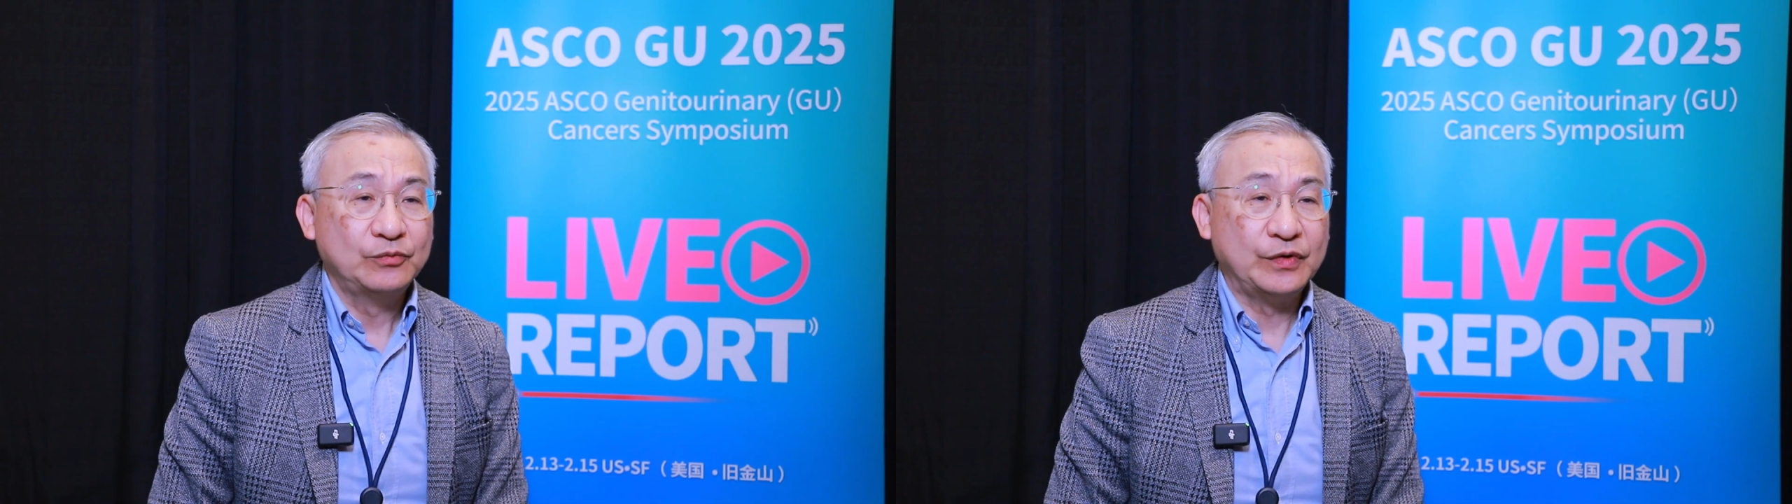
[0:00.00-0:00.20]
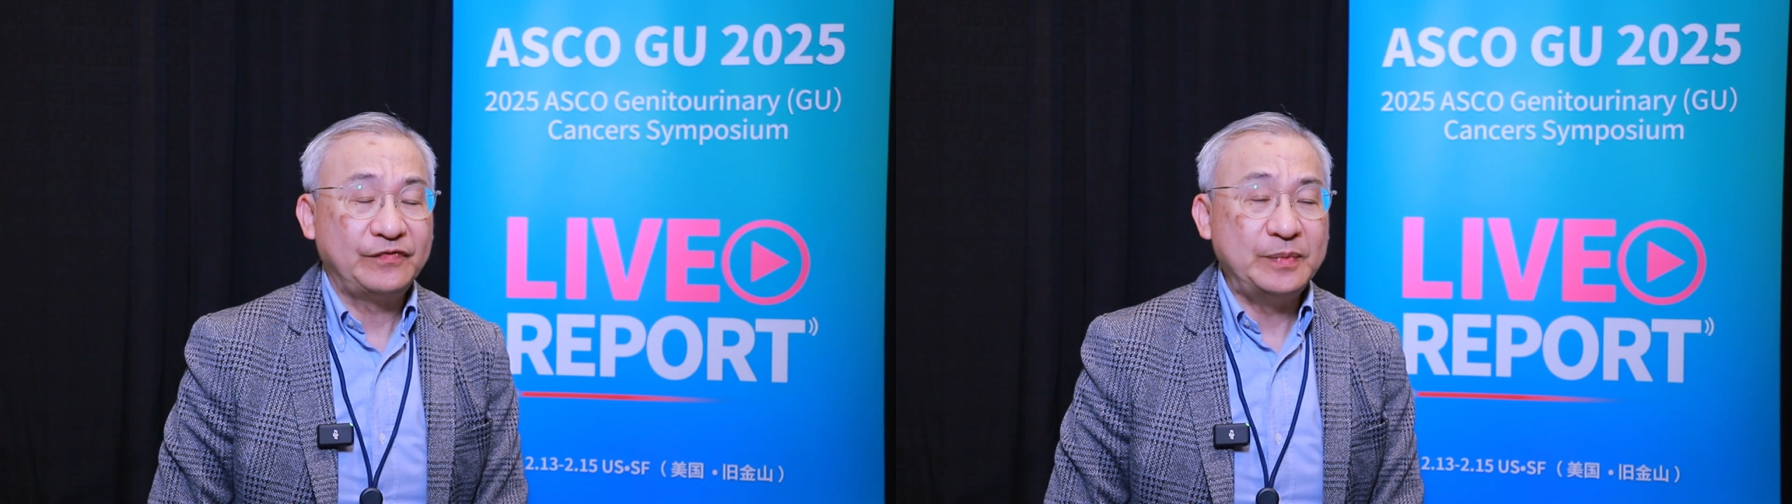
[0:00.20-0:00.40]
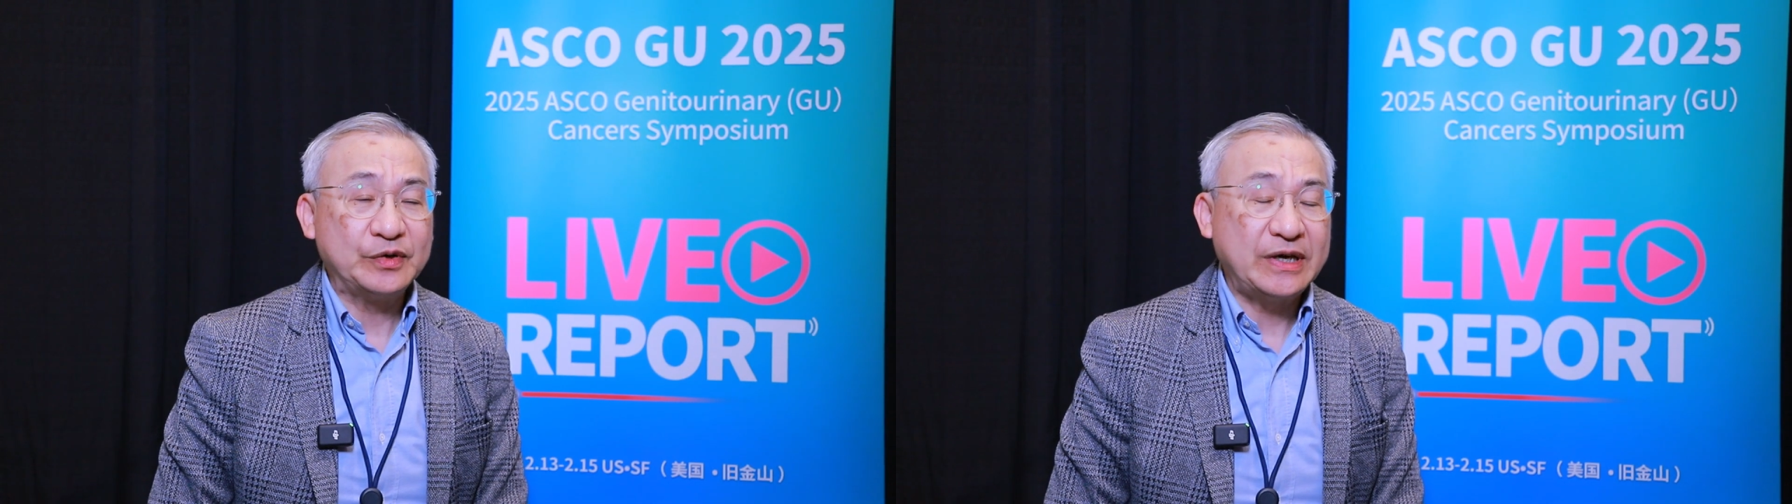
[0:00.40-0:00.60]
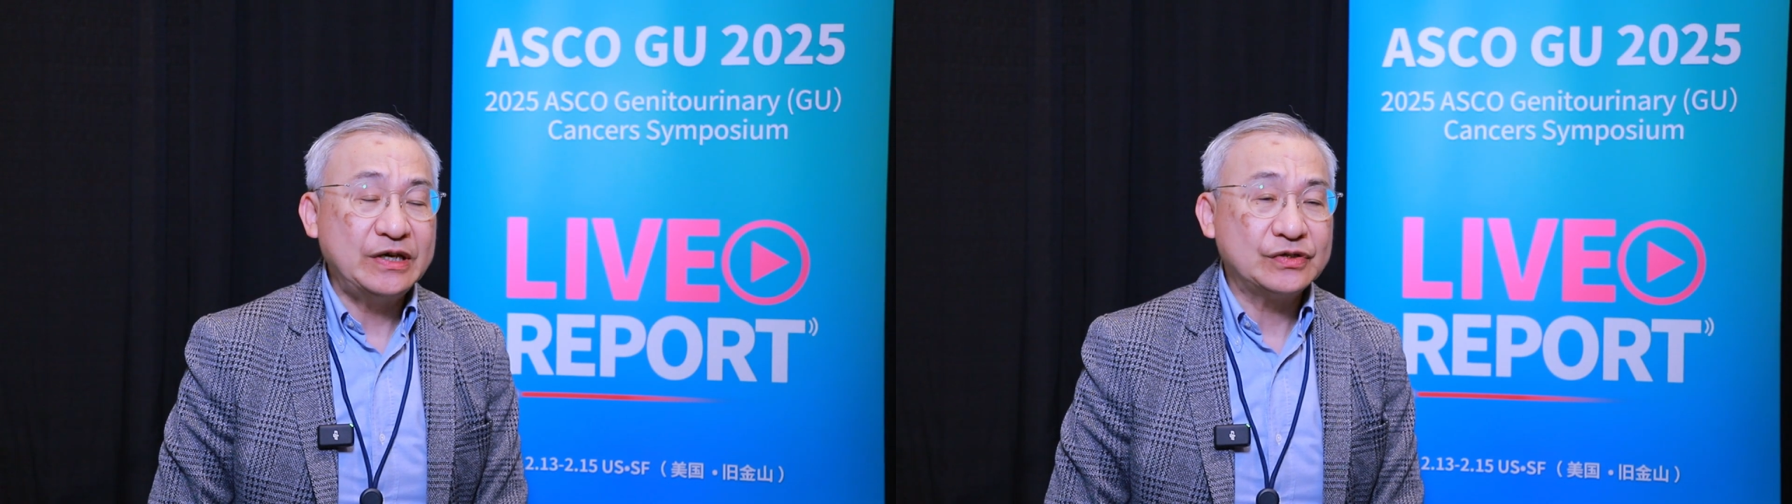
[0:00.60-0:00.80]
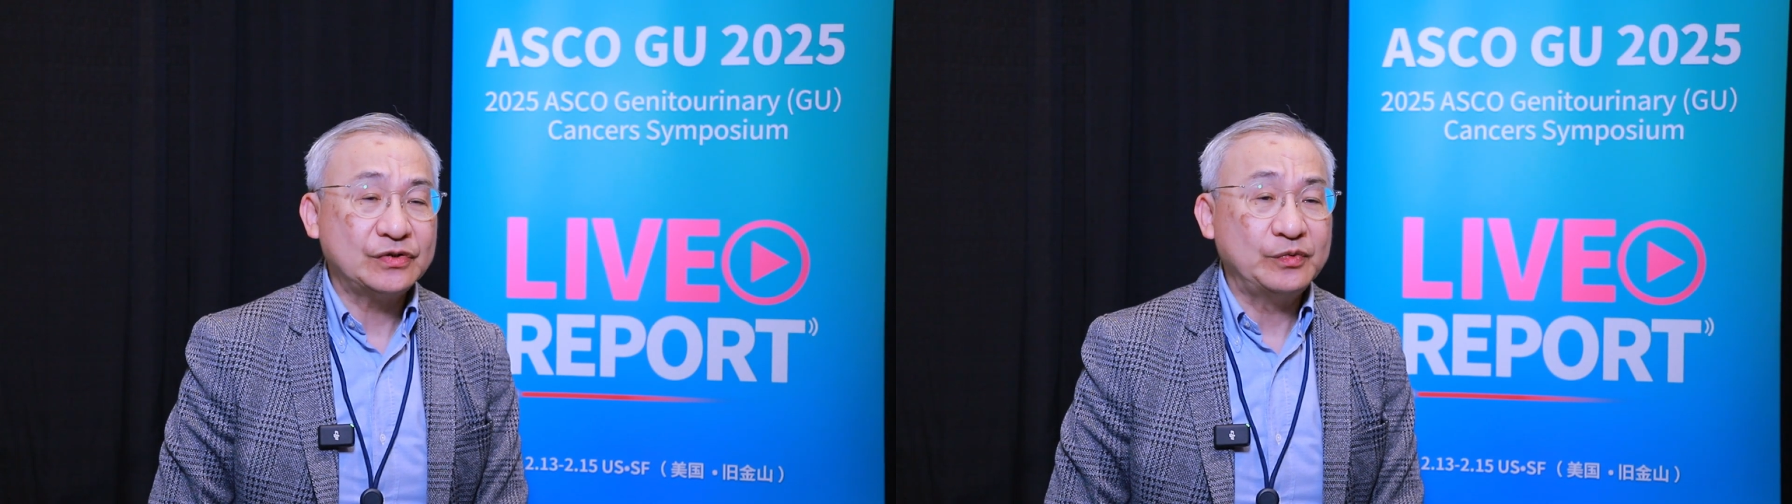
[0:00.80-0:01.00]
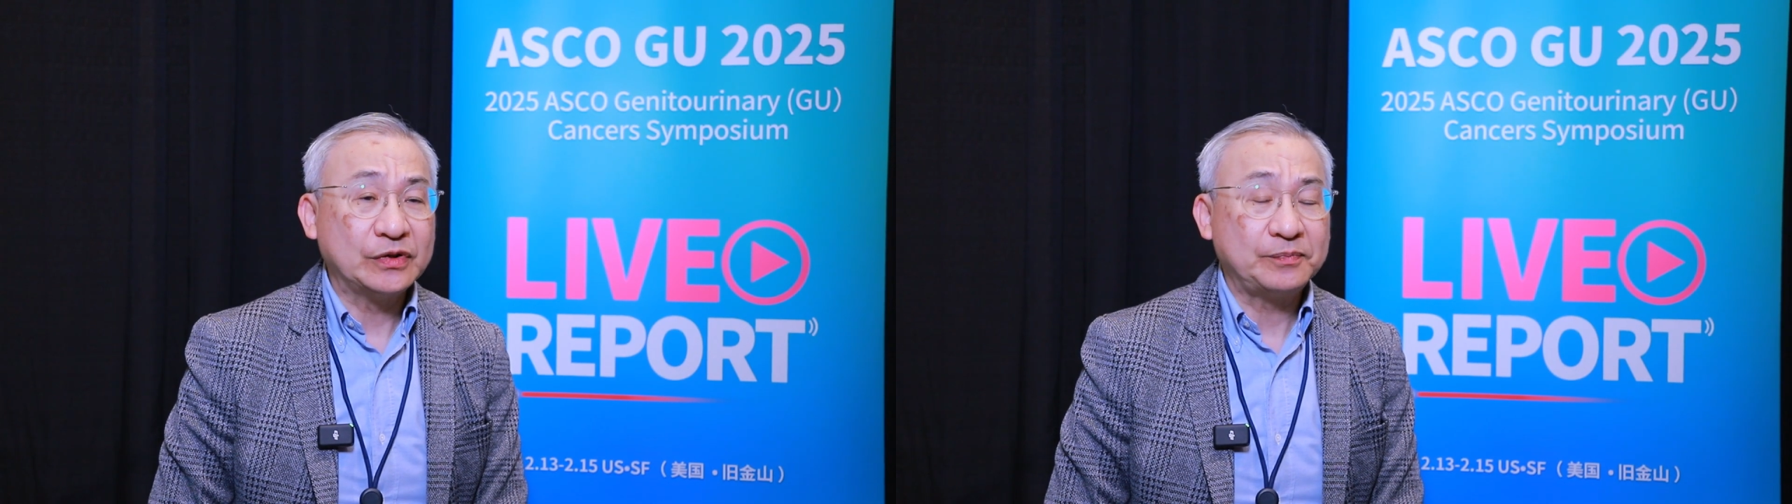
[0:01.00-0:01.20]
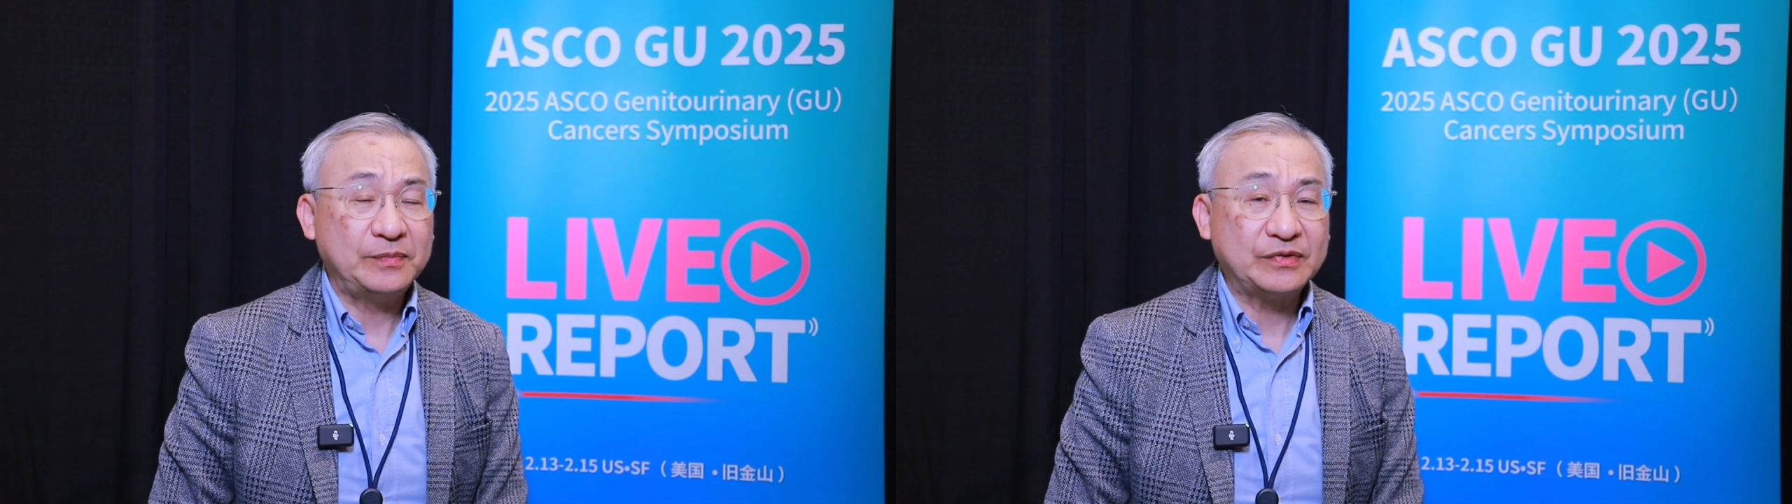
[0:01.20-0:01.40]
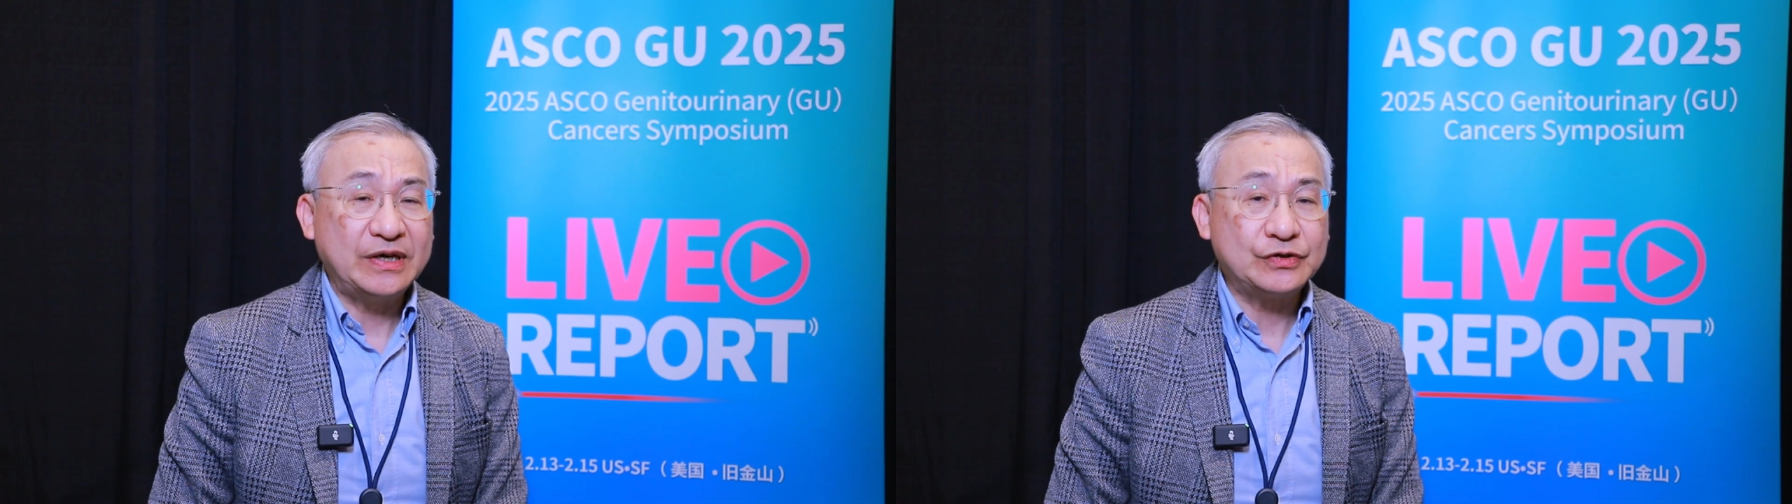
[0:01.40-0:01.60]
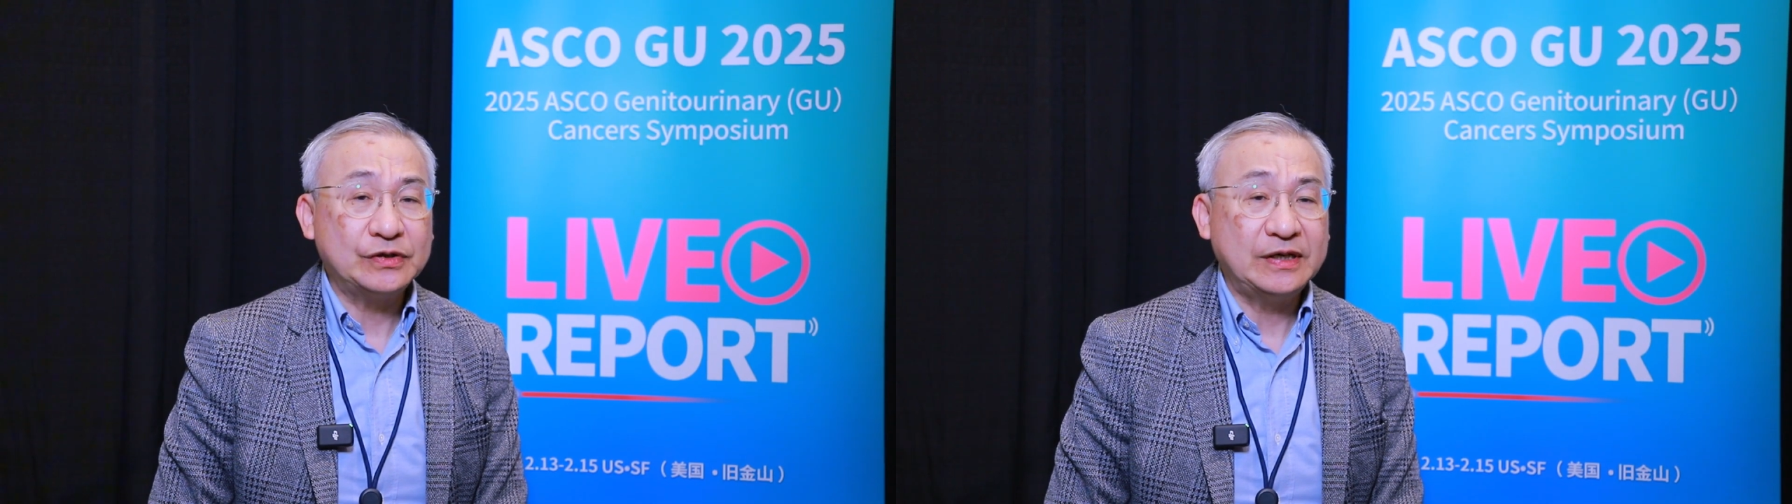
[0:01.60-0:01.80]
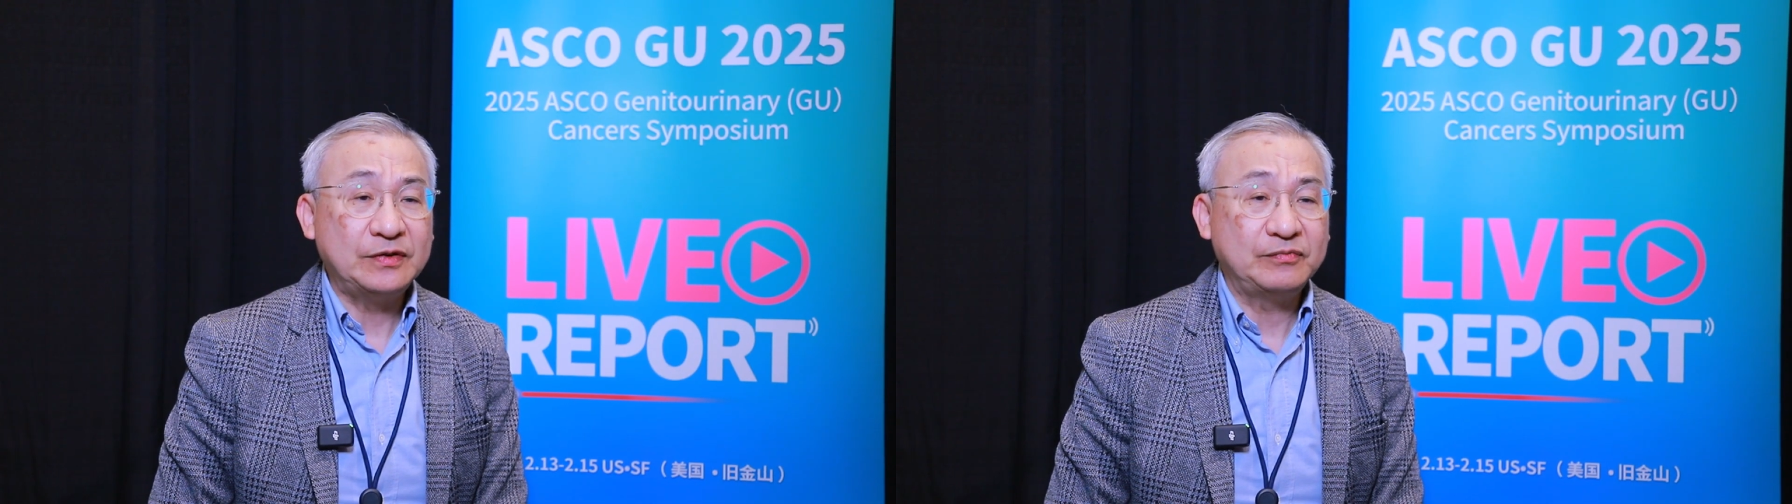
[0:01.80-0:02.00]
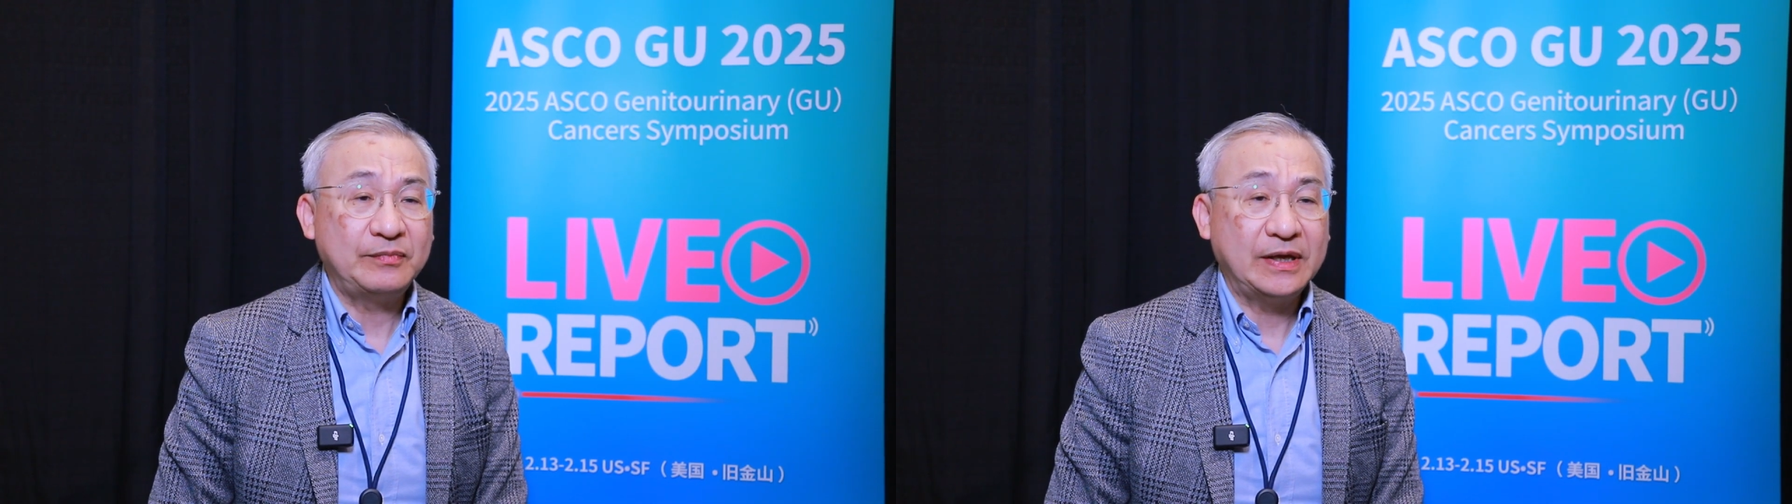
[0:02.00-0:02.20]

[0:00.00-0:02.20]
with mutation or with not mutation,